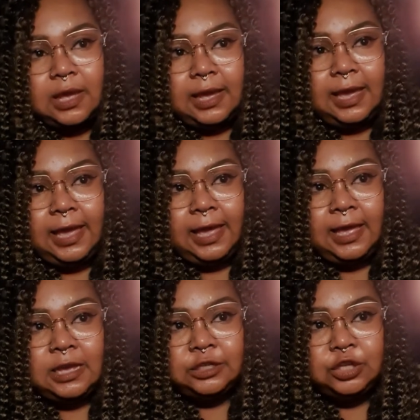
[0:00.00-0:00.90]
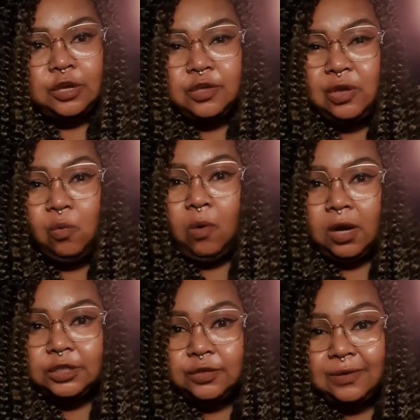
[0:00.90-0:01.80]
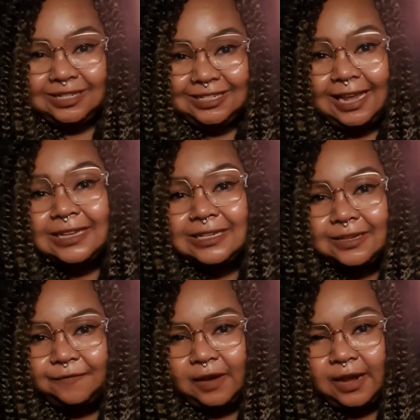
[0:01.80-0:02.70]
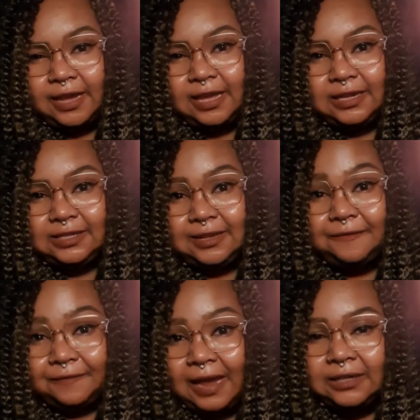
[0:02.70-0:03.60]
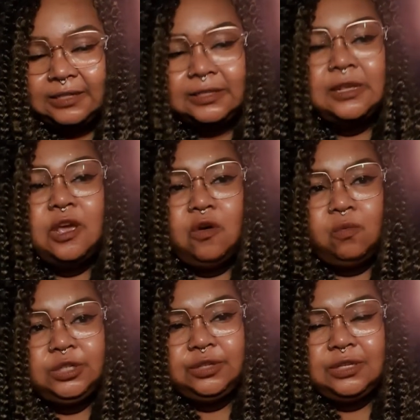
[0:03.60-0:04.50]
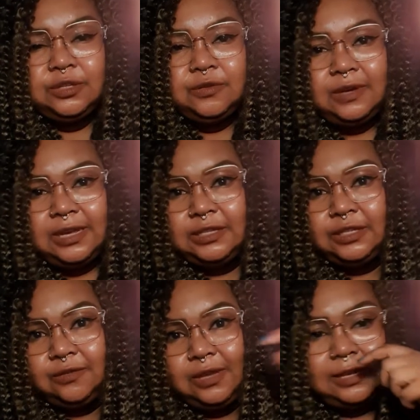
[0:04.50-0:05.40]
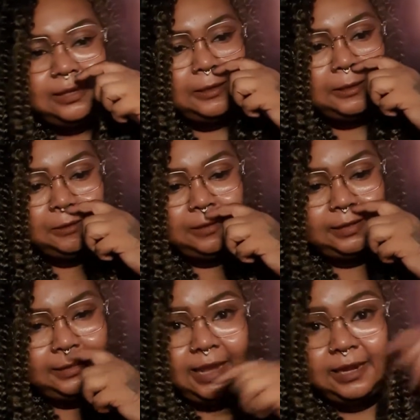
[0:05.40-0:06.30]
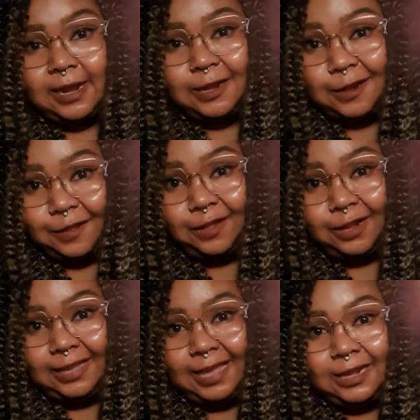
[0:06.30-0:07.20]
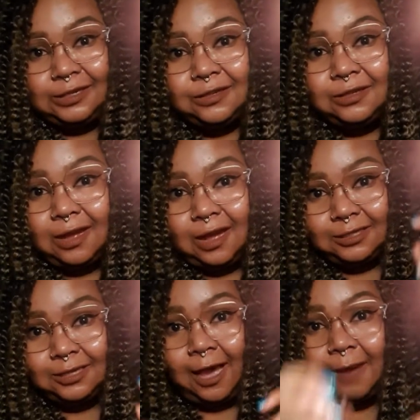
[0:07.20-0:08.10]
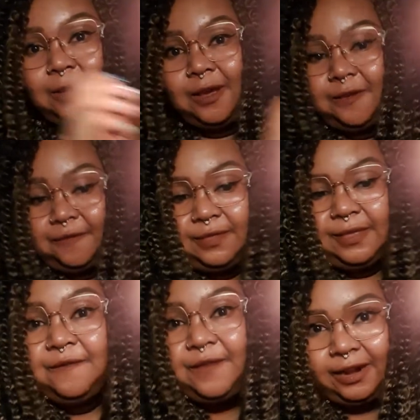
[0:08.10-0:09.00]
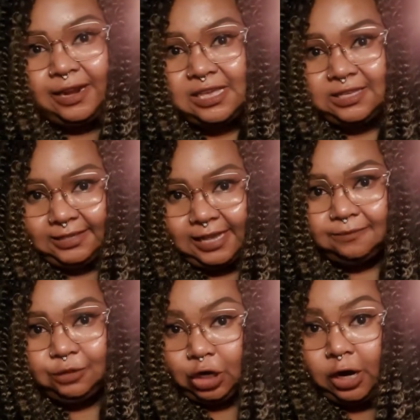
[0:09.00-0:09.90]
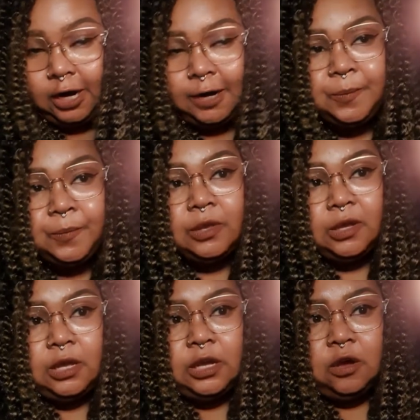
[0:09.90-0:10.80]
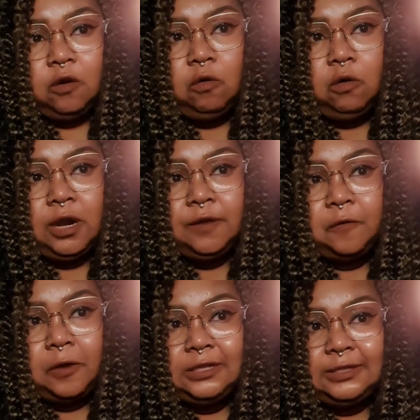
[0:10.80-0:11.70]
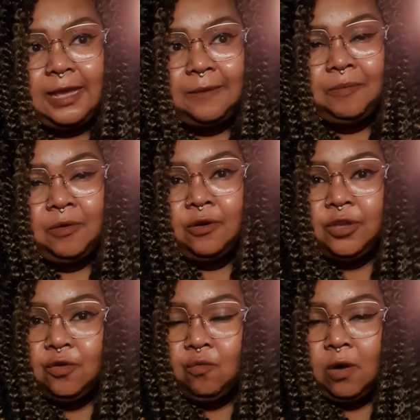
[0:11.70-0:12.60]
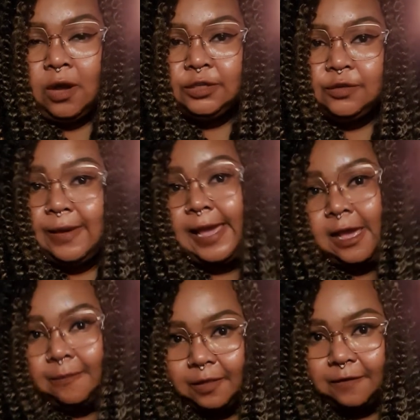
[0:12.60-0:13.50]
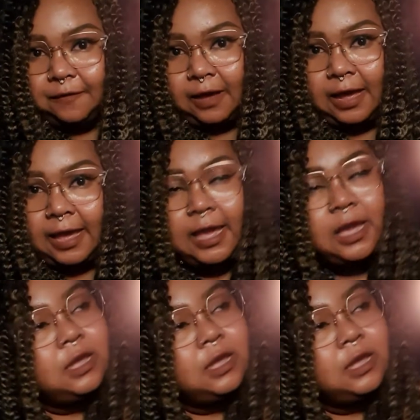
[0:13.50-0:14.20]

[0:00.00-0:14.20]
And you want to intensify its effects. What you can do is you can light another candle on top of the very same jar. Or for example, you want to amplify